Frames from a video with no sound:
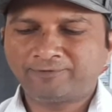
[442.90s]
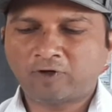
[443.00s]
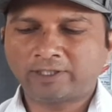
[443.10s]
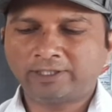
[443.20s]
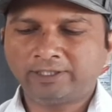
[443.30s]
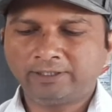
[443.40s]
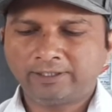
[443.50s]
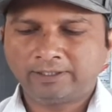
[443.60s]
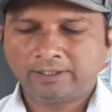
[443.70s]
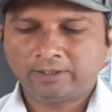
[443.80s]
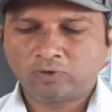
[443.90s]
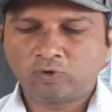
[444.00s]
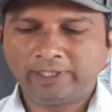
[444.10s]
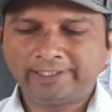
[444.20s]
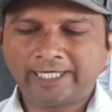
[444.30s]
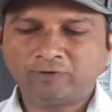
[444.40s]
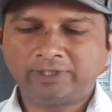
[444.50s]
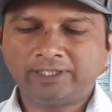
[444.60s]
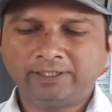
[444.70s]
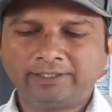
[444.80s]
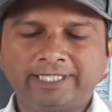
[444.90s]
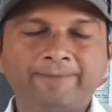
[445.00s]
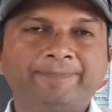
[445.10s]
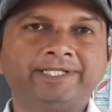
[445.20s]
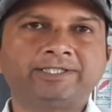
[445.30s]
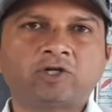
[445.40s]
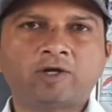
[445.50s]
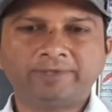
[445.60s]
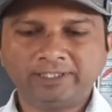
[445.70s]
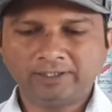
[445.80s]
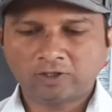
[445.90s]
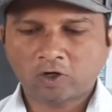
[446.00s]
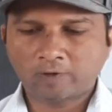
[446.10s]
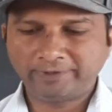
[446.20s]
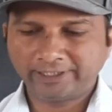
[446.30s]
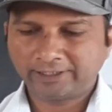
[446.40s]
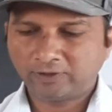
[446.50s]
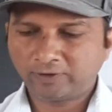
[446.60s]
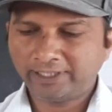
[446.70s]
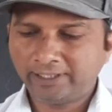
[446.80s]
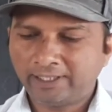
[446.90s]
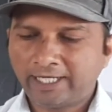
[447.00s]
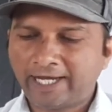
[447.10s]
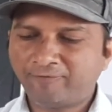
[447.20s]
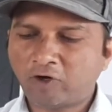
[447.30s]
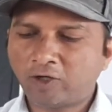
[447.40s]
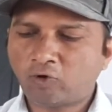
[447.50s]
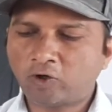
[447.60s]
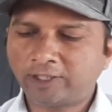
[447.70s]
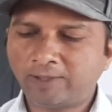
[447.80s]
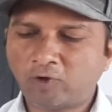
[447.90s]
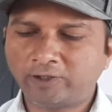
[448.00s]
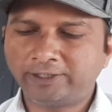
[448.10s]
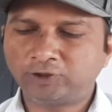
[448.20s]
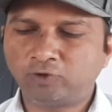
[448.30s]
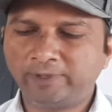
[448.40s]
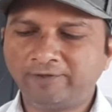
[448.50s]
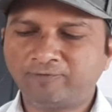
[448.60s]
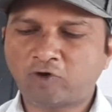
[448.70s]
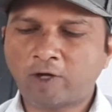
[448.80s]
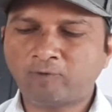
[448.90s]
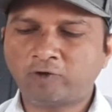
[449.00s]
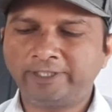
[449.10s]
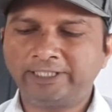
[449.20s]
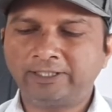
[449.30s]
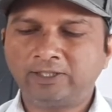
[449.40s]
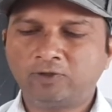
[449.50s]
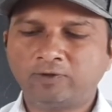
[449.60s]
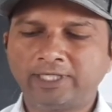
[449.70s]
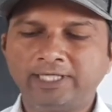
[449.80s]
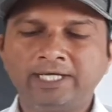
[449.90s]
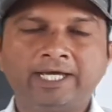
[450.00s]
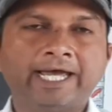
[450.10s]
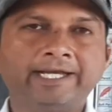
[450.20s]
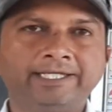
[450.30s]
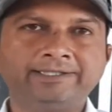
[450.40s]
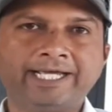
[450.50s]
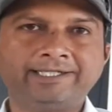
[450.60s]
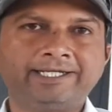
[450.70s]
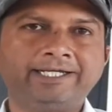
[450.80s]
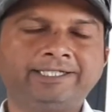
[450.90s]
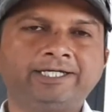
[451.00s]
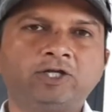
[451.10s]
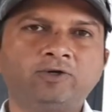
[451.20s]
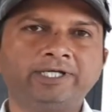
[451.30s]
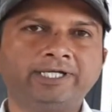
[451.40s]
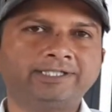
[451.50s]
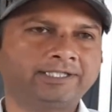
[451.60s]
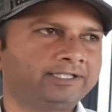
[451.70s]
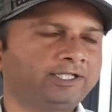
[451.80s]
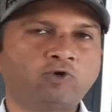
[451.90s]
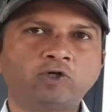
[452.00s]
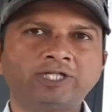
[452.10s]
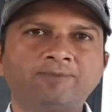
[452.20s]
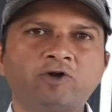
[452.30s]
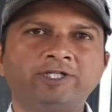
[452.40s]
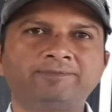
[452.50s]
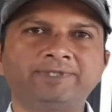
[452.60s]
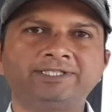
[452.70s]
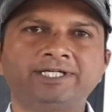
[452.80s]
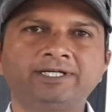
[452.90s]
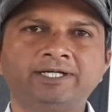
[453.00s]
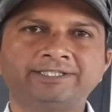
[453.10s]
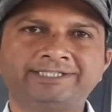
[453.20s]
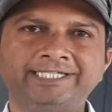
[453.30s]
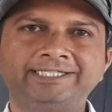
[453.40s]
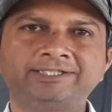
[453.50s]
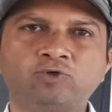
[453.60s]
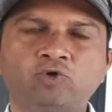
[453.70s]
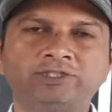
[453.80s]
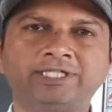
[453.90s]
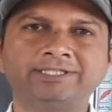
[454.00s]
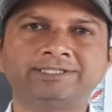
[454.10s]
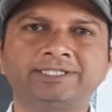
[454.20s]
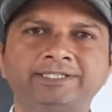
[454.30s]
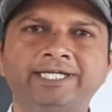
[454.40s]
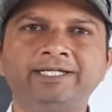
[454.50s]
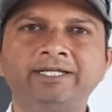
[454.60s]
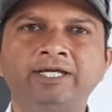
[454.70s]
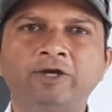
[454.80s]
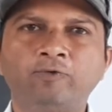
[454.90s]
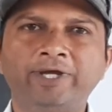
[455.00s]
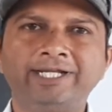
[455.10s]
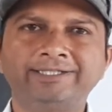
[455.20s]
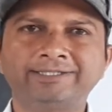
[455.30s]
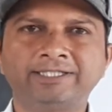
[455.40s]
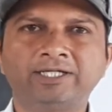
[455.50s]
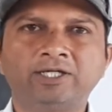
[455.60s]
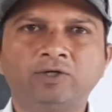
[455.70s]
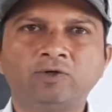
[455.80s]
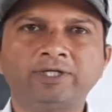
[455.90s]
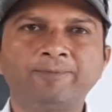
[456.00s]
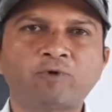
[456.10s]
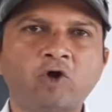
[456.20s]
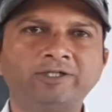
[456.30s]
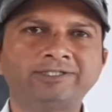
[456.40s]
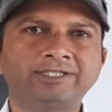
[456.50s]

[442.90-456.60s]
for the cooling down the temperature of the object. Okay, and for water bodies to be formed on it. Okay, and in that 80 crore years, the water body in the seas, oceans, then whales, okay, ponds,